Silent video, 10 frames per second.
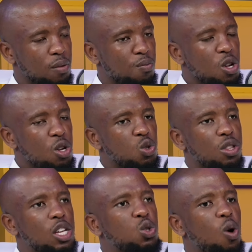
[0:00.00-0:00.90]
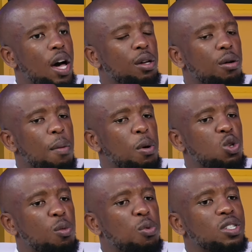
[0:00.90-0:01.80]
So mm. that's why
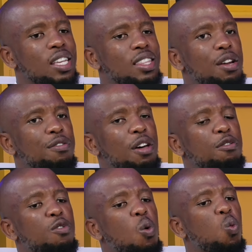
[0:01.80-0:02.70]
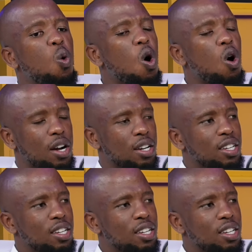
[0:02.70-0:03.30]
Apostle Paul said, then therefore walk